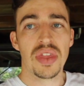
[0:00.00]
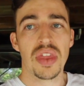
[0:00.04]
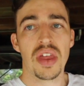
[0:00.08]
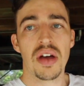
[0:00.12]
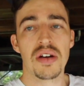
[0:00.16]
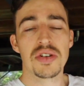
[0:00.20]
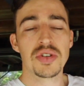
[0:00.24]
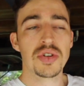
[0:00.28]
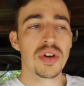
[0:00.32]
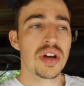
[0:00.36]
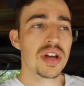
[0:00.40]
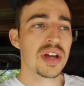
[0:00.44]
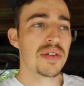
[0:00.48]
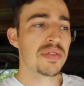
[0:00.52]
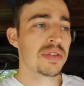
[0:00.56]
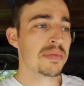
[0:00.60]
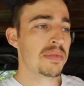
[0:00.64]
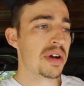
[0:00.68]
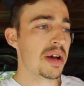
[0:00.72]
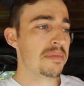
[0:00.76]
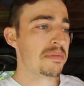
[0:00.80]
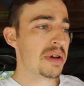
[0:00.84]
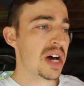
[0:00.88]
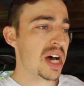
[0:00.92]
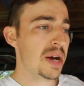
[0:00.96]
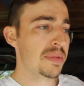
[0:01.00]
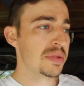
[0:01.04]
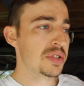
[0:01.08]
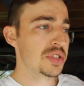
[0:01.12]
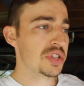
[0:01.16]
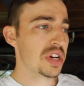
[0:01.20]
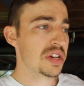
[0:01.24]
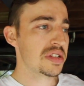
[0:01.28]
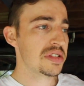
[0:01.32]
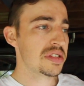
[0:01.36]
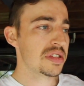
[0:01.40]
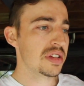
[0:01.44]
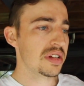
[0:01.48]
I was going to give it to my barber
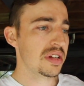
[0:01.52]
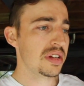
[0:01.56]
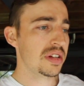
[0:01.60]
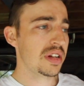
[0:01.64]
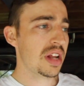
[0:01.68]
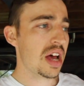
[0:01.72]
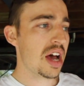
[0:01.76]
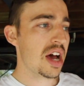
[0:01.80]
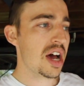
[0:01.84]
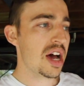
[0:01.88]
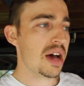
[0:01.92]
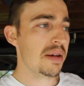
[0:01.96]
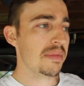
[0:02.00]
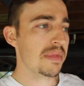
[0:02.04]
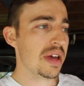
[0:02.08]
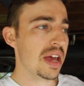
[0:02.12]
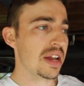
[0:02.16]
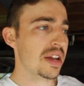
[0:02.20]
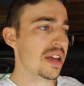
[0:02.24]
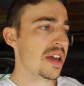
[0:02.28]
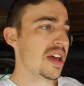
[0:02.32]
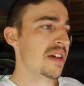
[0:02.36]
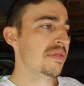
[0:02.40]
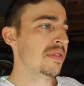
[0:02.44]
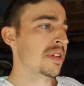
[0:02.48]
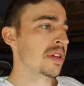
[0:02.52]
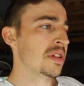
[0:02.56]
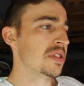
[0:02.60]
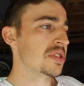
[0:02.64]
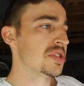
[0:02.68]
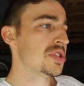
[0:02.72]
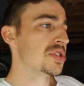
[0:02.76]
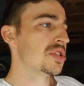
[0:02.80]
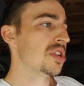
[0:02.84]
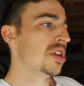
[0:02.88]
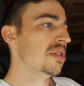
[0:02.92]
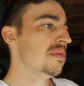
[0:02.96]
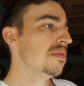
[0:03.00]
Justin and have it in his
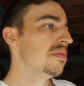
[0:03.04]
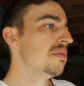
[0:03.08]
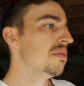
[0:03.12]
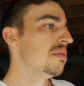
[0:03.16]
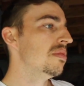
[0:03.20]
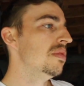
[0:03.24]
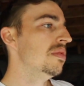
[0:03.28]
shop,